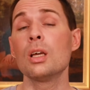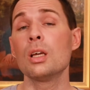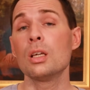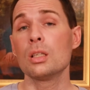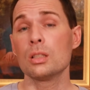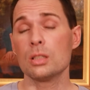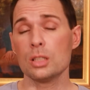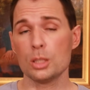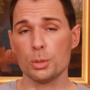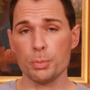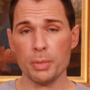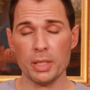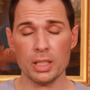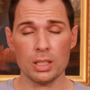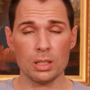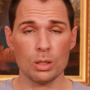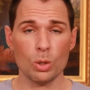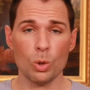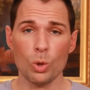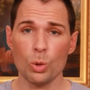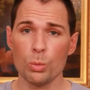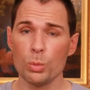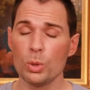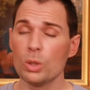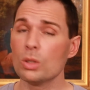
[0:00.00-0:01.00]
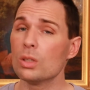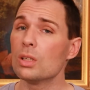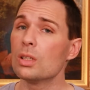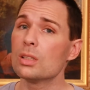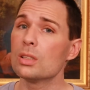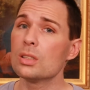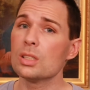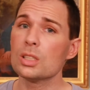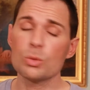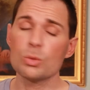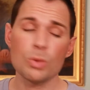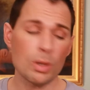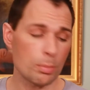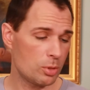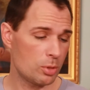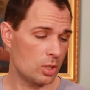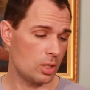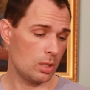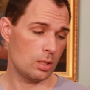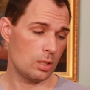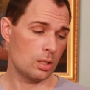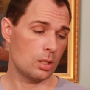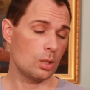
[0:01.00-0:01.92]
suspected hormone disruptors.